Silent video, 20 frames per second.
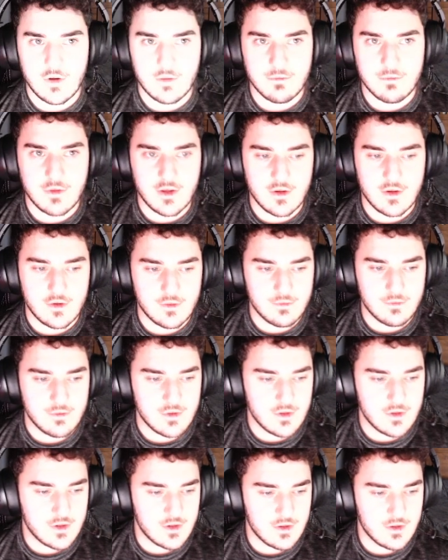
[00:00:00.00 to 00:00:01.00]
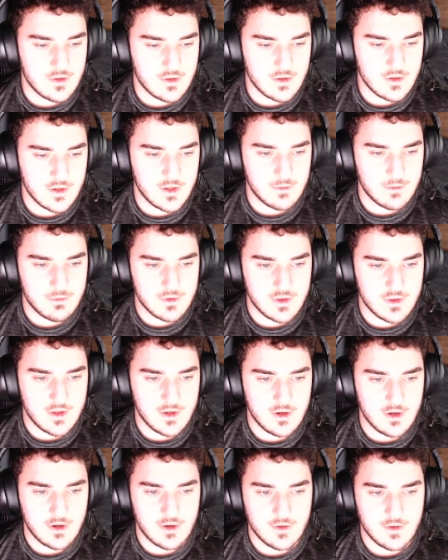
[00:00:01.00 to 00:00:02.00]
That open, keep it
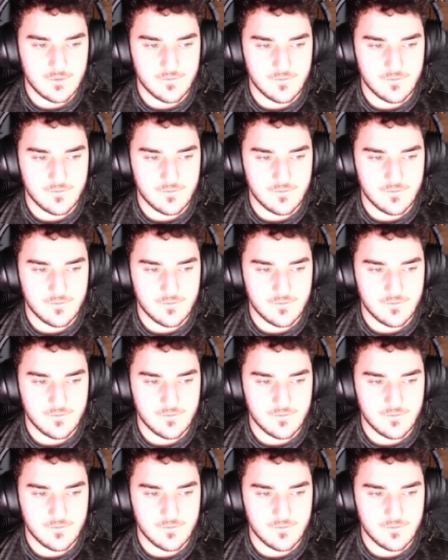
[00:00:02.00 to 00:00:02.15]
there.